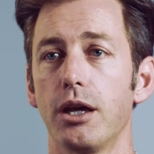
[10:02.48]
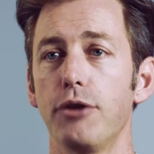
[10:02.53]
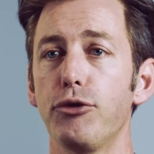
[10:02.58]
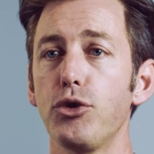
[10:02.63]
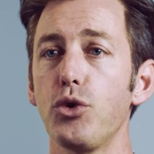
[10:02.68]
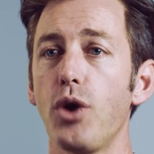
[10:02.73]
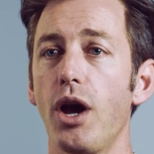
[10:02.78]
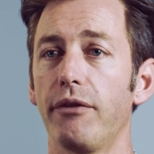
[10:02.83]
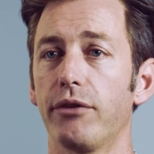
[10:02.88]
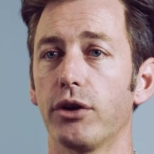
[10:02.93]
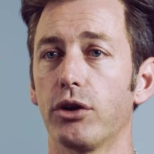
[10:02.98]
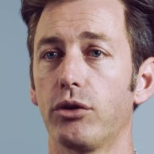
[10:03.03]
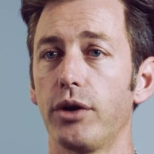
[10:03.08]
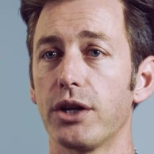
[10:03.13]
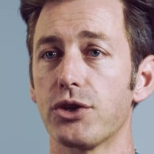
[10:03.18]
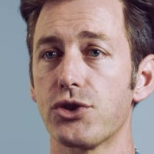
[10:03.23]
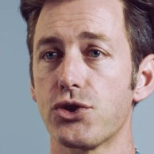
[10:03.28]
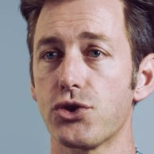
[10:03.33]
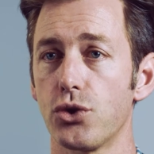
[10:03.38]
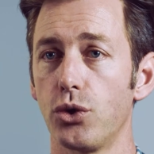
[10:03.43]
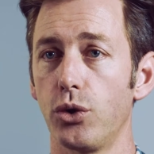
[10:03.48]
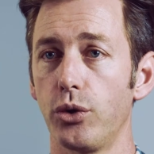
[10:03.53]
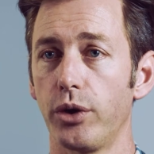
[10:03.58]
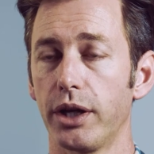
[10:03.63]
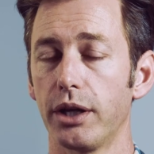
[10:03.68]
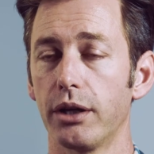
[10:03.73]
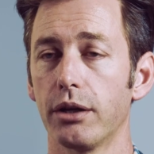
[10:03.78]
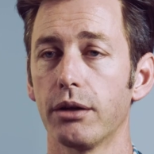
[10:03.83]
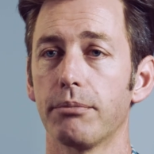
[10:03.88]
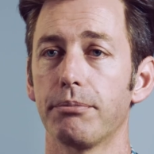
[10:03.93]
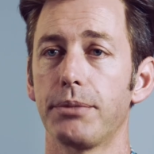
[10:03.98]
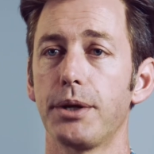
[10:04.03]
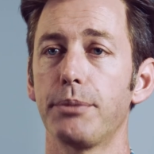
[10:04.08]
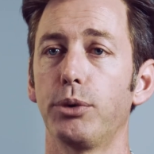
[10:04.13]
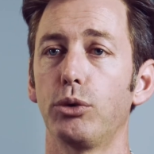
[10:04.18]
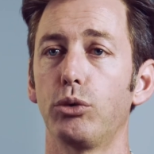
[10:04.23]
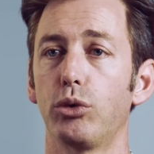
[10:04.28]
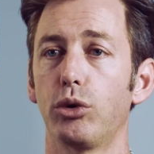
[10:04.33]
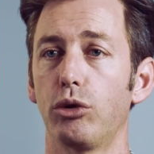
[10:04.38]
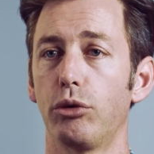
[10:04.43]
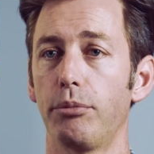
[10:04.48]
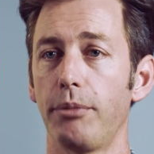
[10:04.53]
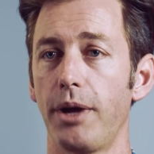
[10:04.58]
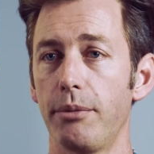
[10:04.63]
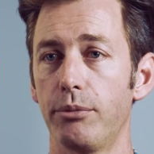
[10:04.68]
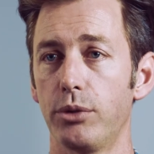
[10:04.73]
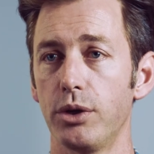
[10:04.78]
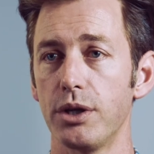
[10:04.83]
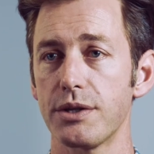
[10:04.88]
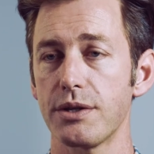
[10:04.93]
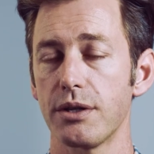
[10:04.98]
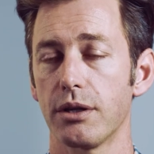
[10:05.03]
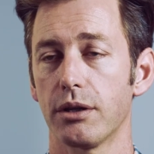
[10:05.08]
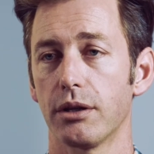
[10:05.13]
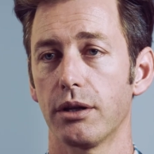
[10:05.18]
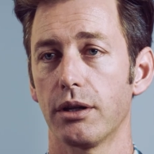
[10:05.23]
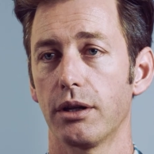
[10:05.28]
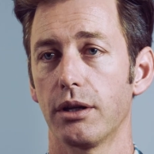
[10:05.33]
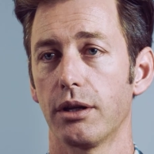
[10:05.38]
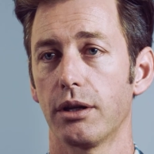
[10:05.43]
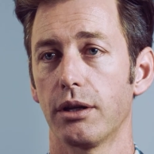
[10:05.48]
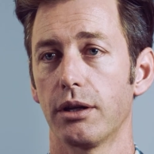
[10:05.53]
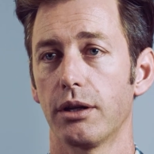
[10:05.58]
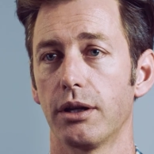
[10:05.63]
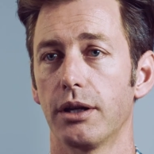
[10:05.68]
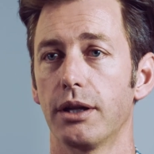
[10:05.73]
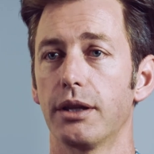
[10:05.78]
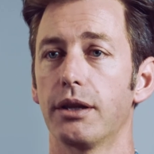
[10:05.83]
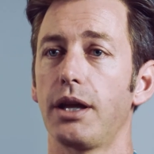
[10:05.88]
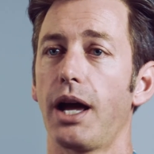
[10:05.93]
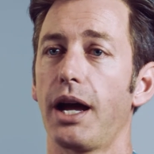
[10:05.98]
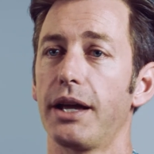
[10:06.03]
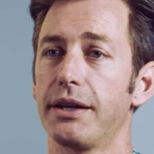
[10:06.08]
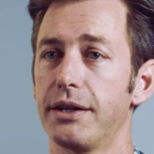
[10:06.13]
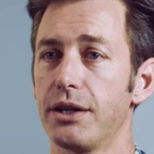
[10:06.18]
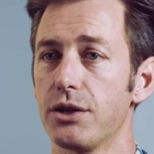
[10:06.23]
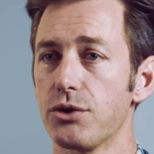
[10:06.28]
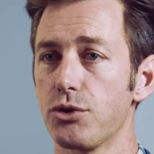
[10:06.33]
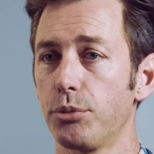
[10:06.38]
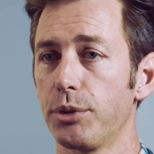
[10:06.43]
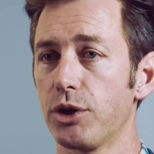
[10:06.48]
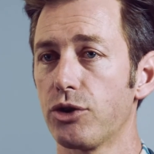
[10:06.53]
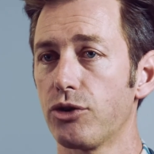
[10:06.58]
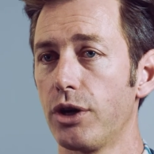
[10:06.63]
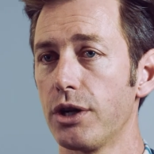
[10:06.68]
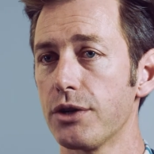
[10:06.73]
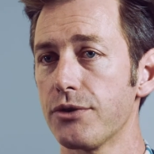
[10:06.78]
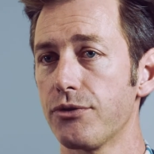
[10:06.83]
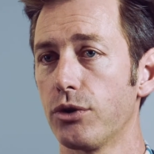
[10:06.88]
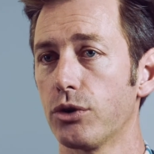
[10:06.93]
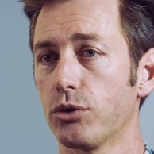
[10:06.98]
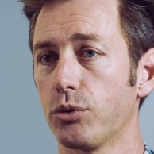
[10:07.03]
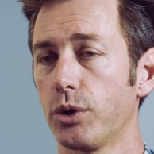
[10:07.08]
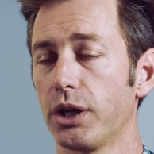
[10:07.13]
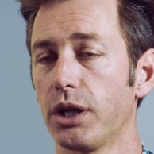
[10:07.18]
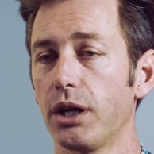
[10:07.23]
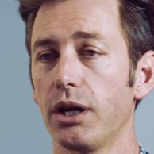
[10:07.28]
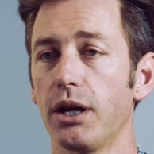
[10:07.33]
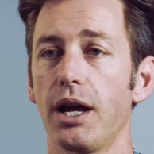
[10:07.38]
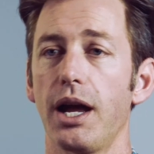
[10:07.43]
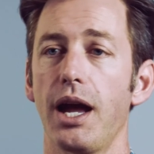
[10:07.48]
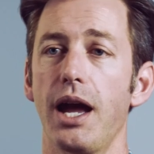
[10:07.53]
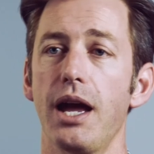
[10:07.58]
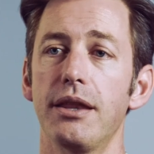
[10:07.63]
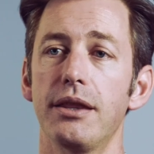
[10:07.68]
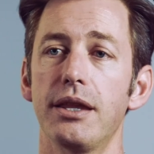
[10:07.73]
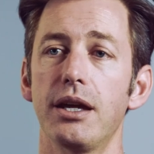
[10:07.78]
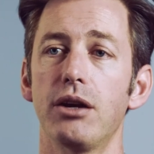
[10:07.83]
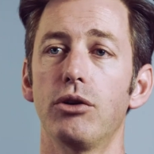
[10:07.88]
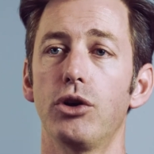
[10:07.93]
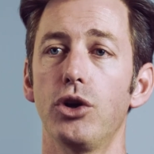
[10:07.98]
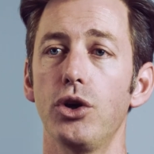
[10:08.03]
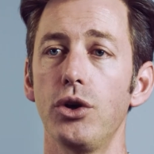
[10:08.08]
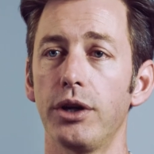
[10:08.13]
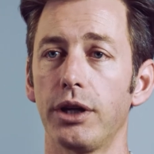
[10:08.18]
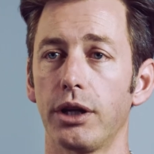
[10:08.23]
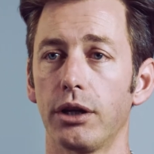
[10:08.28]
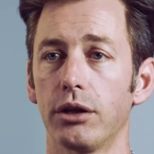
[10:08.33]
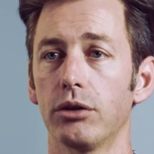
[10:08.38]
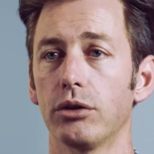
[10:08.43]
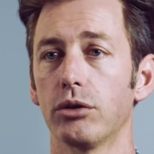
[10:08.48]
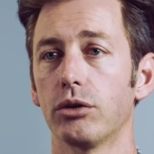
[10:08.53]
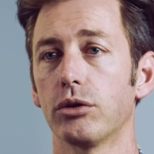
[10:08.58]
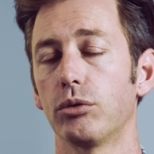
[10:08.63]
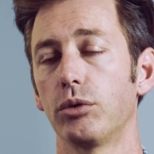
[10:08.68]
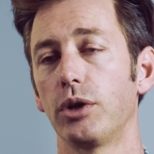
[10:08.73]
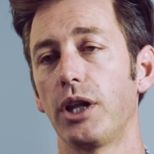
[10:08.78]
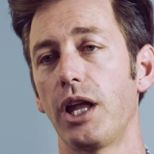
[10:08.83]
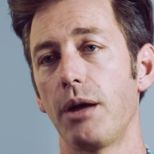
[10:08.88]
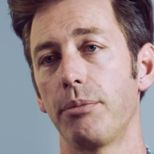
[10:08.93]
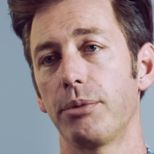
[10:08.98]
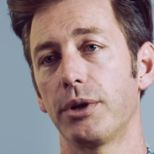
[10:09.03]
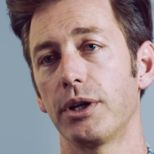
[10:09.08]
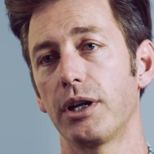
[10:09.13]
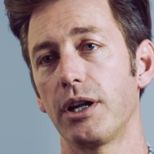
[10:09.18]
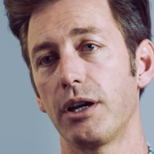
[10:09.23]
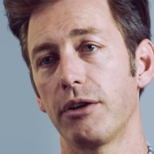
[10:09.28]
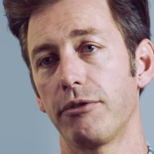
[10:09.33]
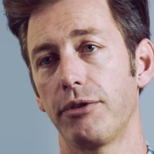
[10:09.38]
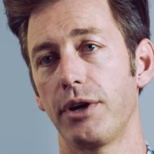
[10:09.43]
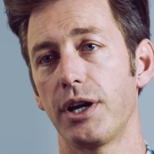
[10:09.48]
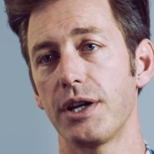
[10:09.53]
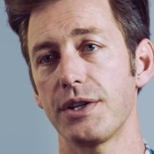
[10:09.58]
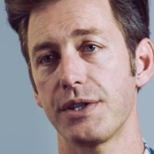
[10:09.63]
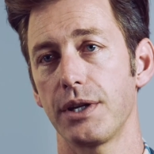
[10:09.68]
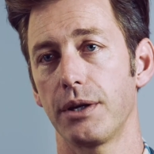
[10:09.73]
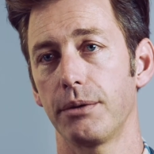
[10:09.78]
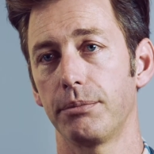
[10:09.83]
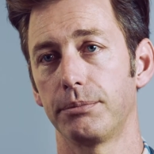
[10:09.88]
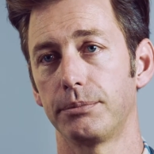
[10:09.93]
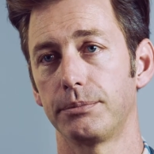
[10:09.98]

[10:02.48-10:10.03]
If you have a great story, people will remember it, the ideas will be transferred quicker, and their learning will happen a lot faster.